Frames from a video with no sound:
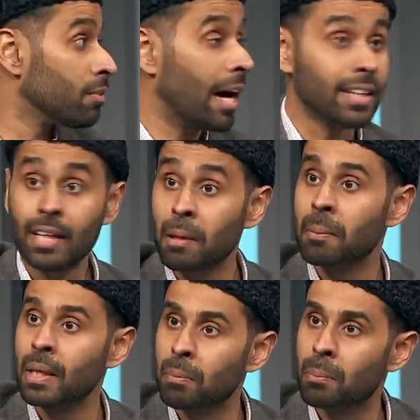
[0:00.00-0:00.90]
And then he,
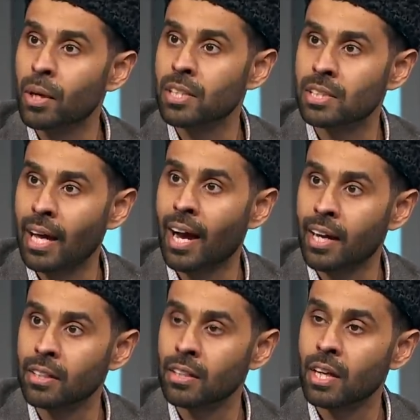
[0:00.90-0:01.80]
he put his
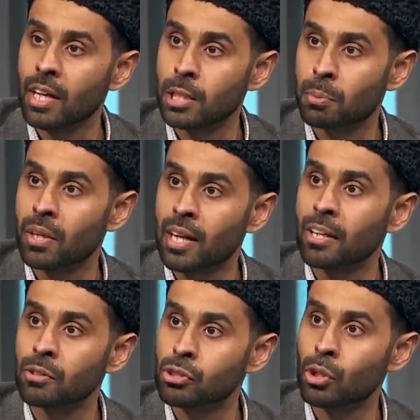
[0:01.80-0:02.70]
hand, he's put his
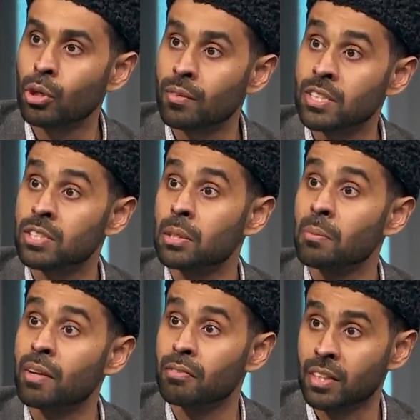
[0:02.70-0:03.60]
hand on the shoulder of Hazrat
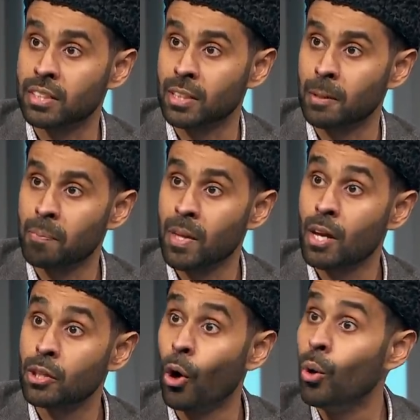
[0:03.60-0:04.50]
Salman Farsi,
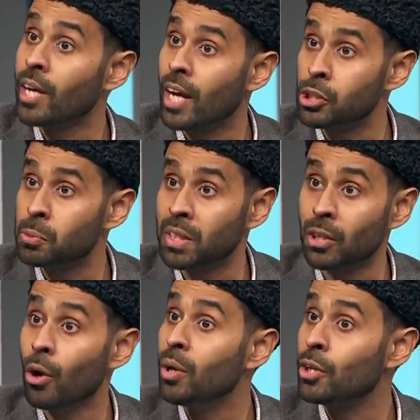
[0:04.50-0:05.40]
the only Ajmi,
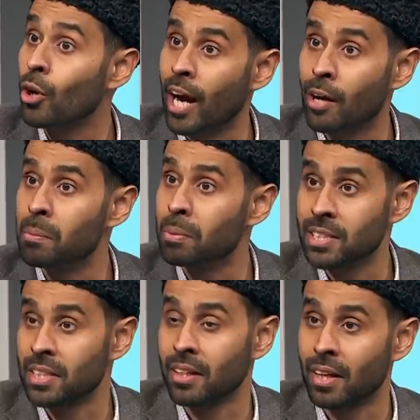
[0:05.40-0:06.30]
the only non-Arab
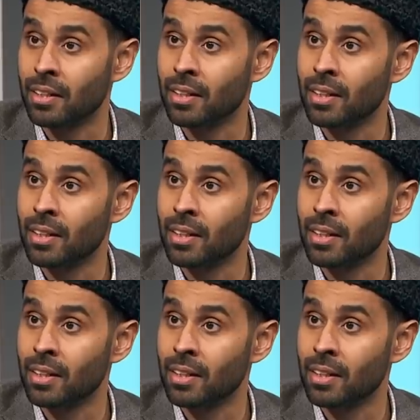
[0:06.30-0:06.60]
present there,